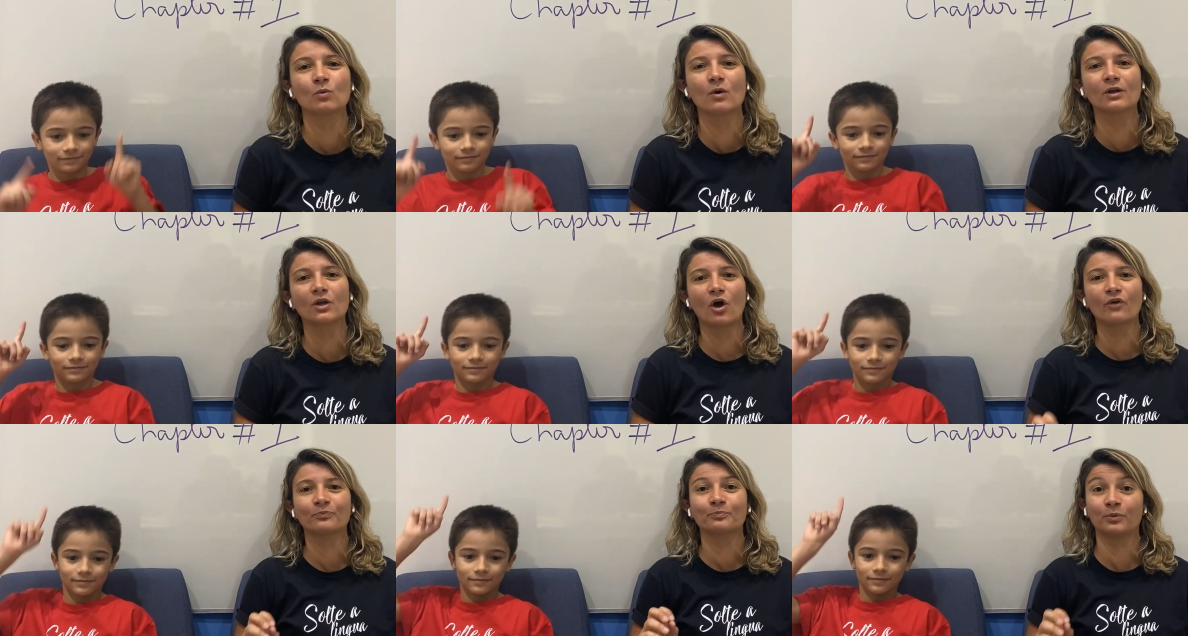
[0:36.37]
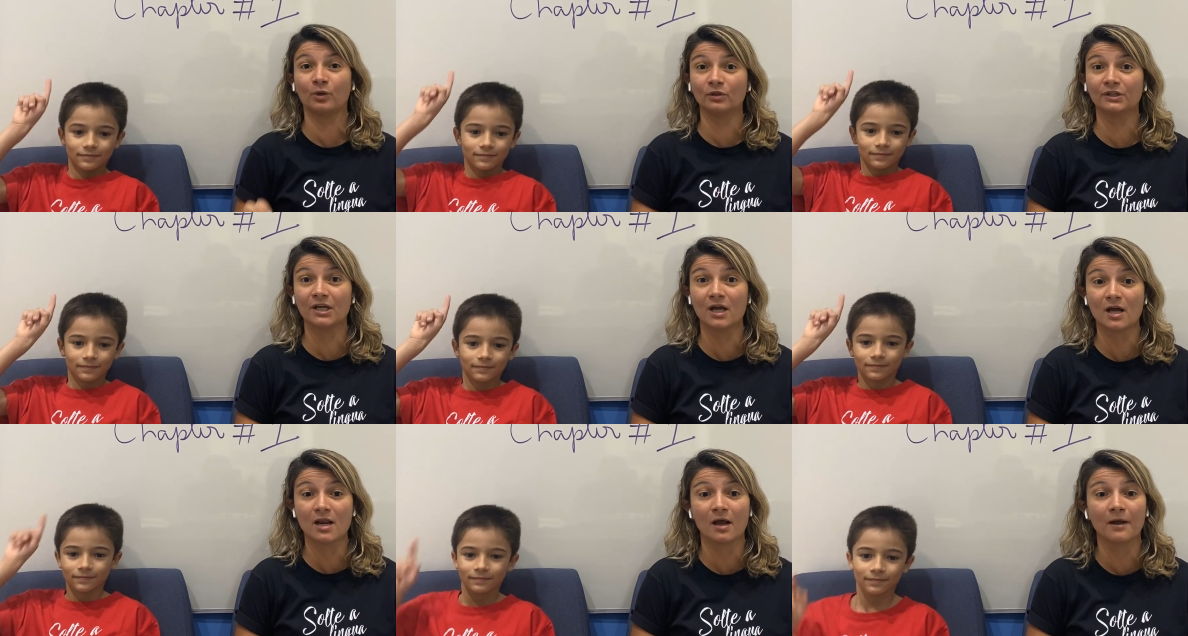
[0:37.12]
Speaker 1: one of
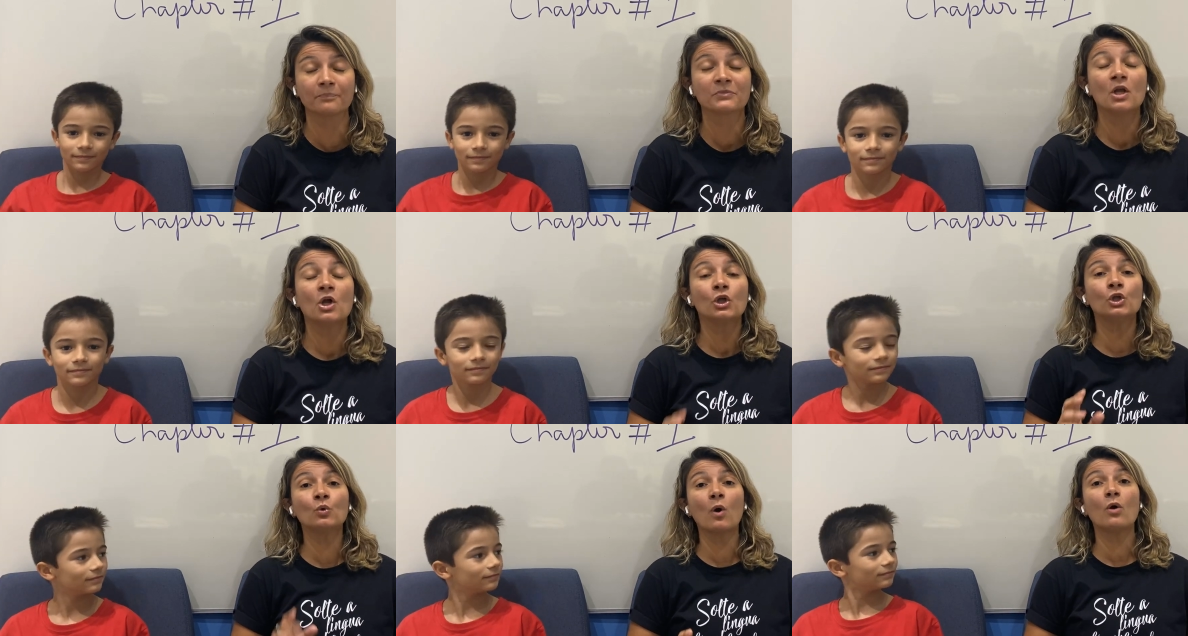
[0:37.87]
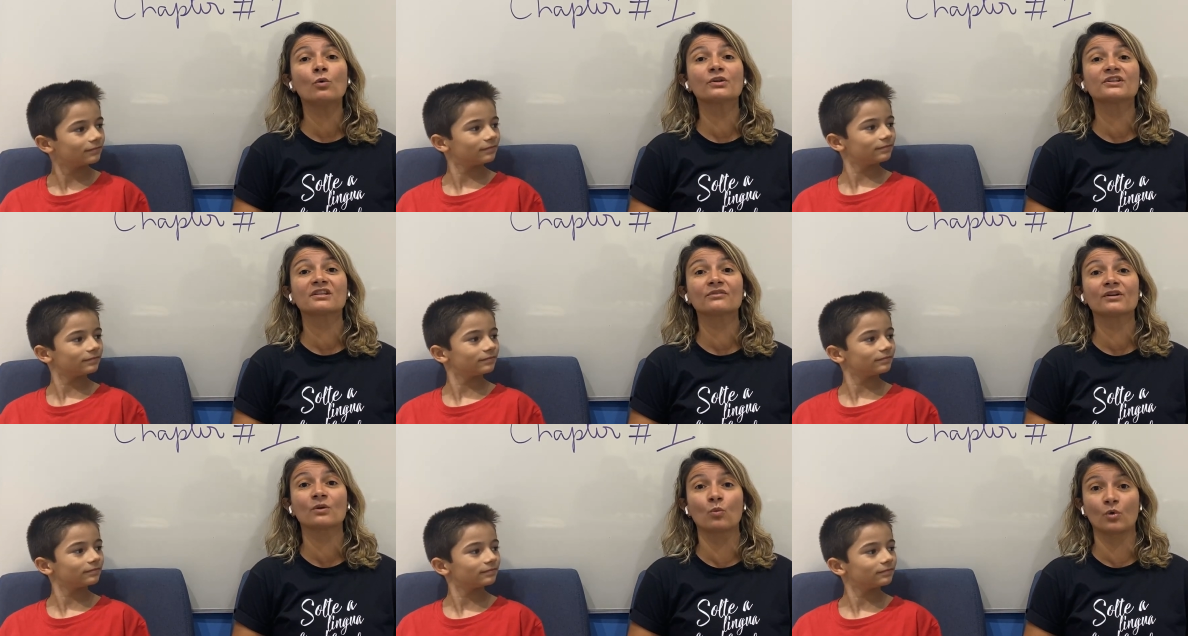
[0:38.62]
Pollyanna. You all
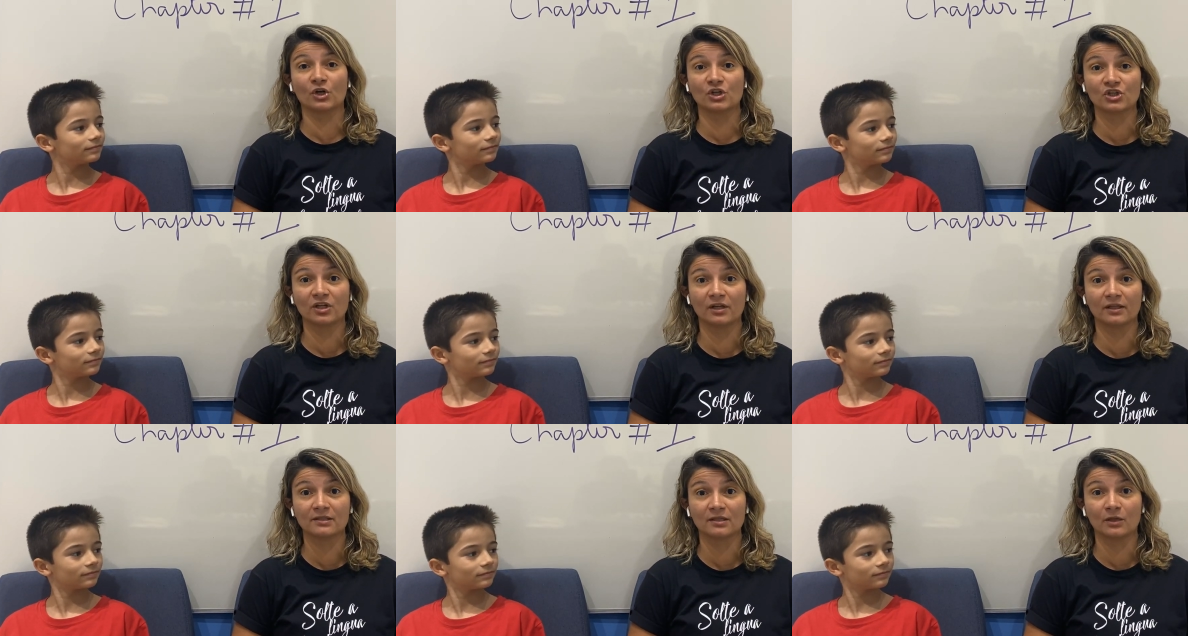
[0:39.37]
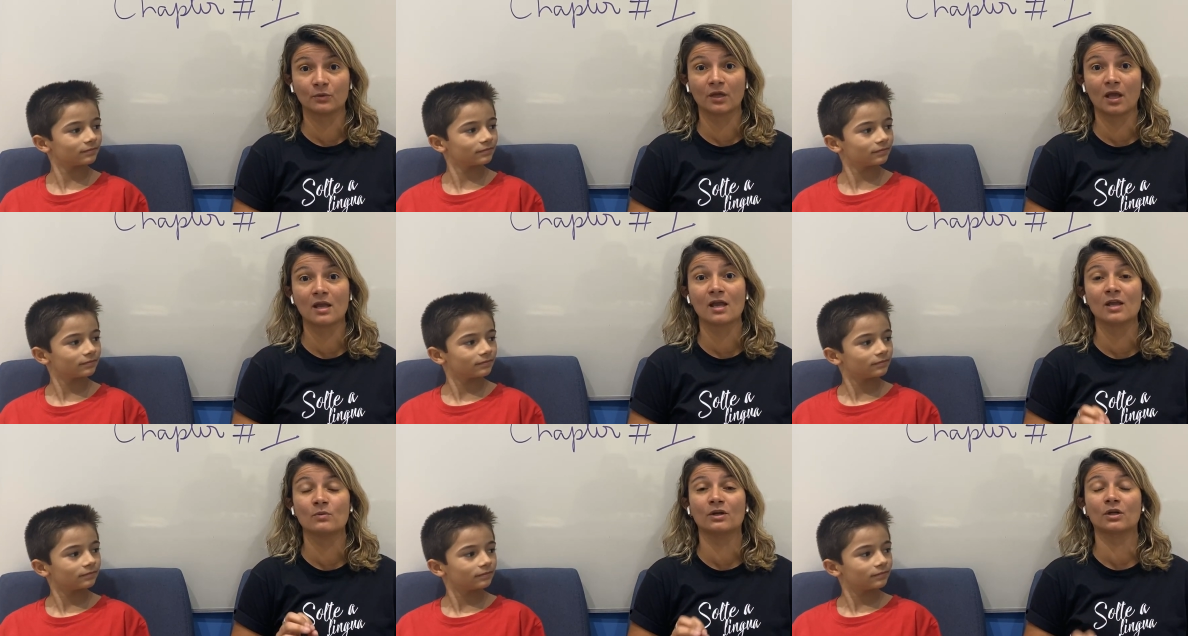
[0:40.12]
received a worksheet, okay?
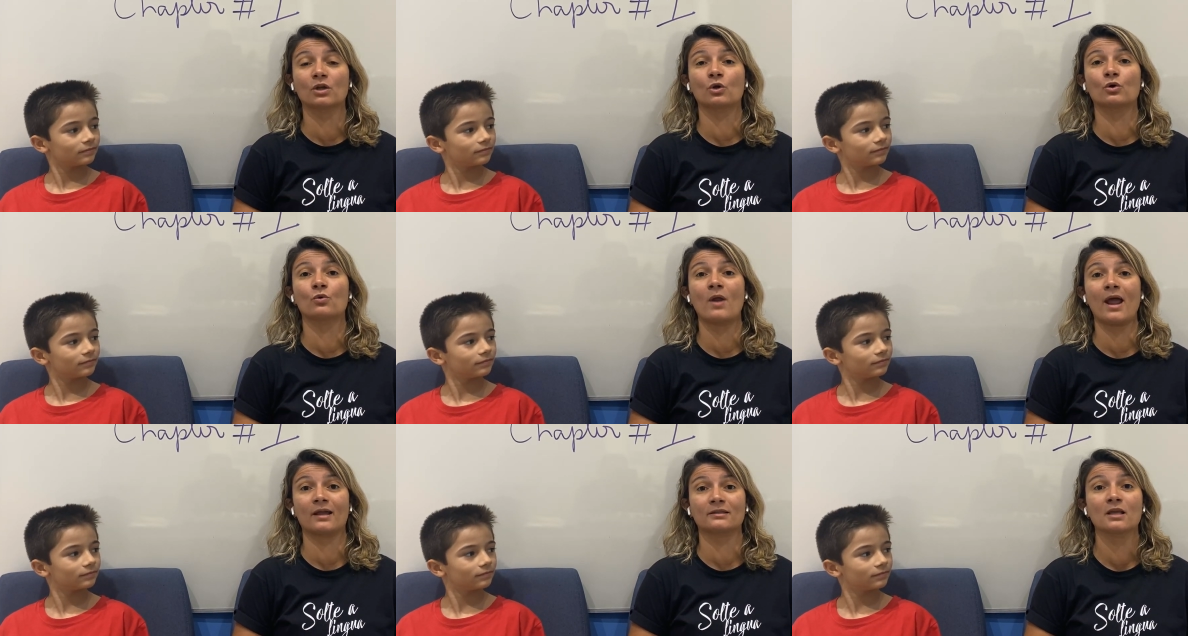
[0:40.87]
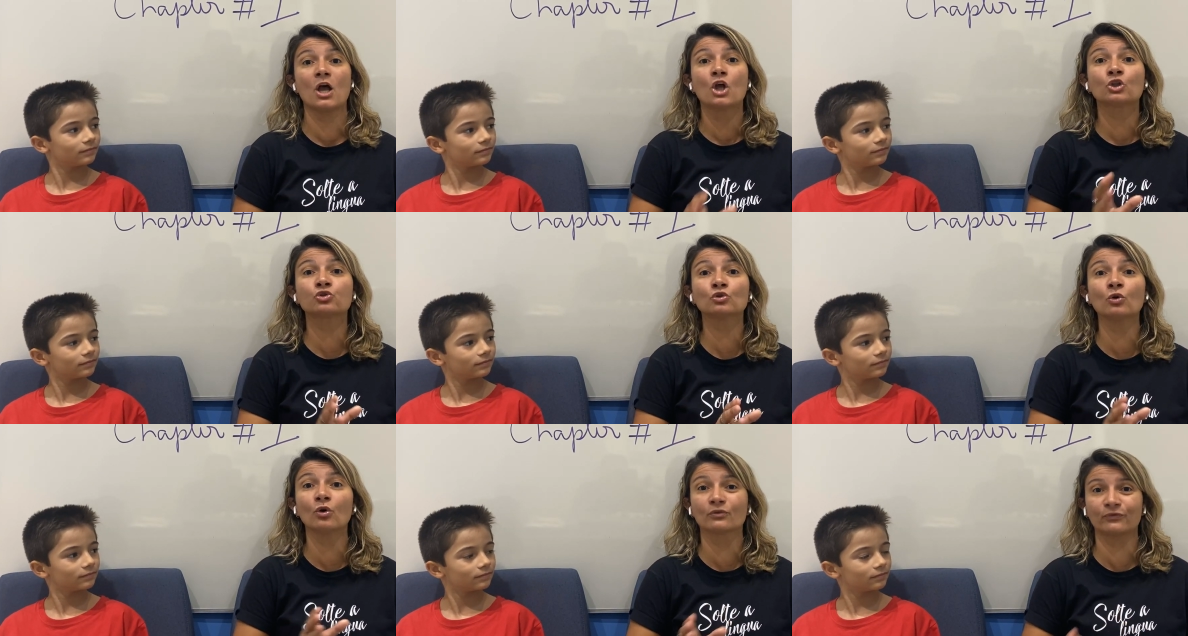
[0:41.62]
And we are going to correct
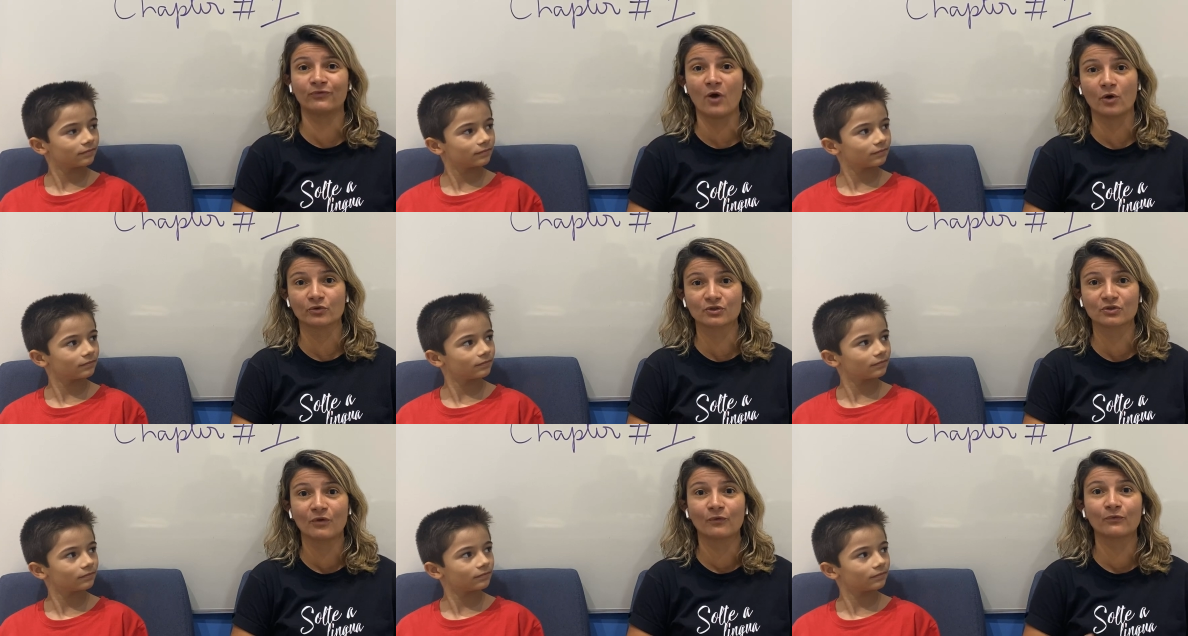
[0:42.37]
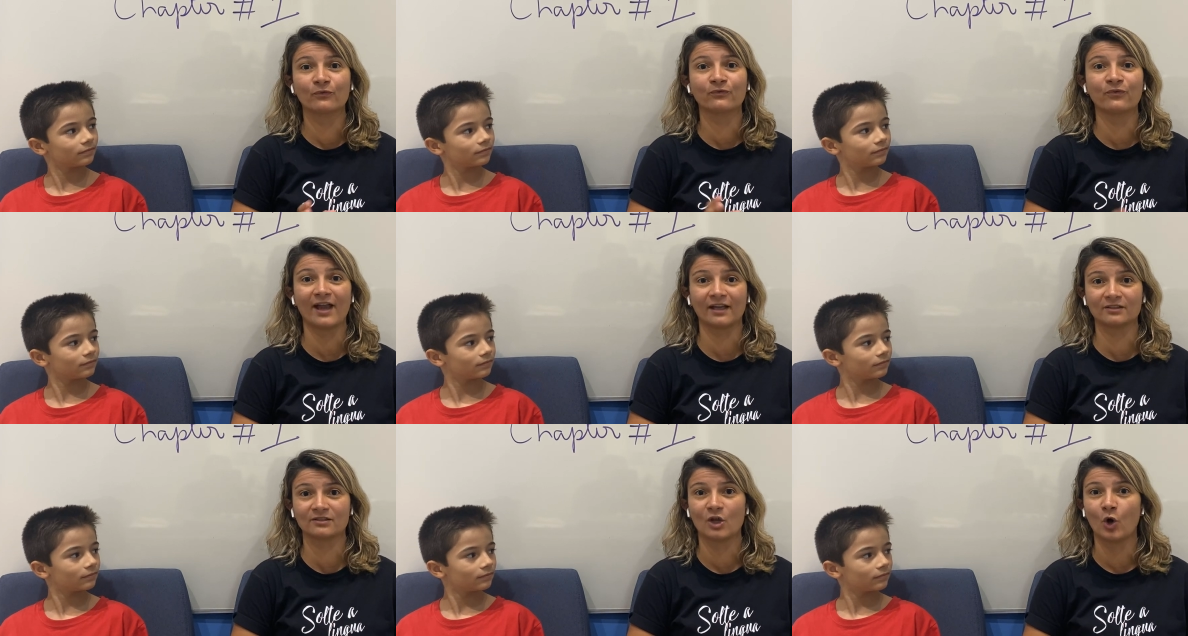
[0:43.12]
true or false
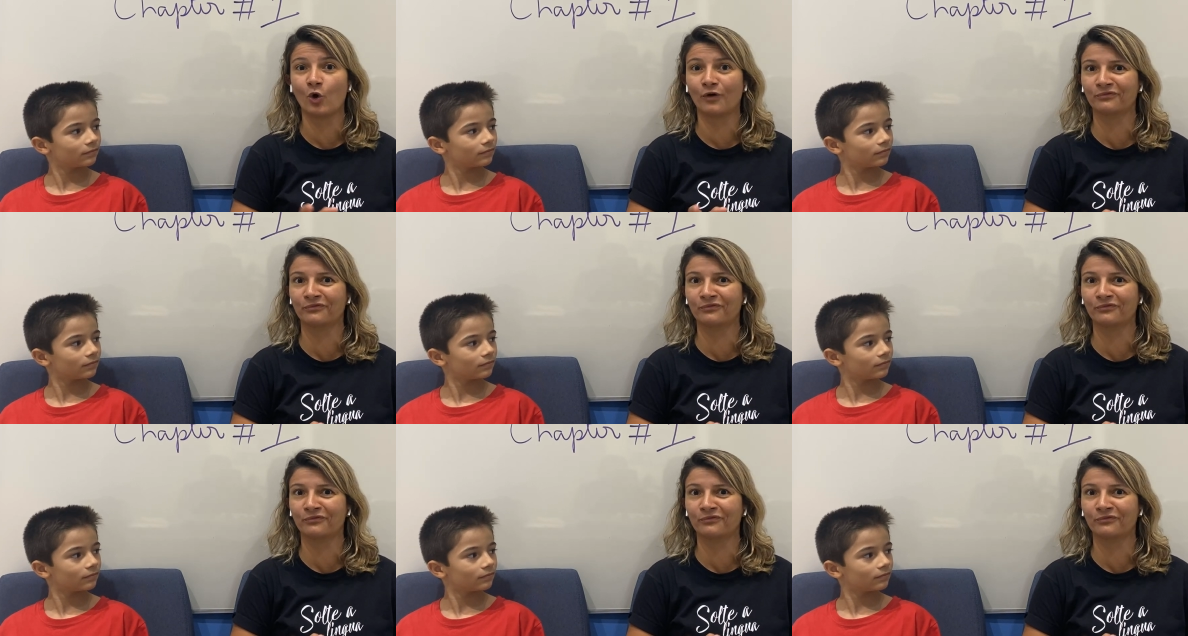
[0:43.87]
facts or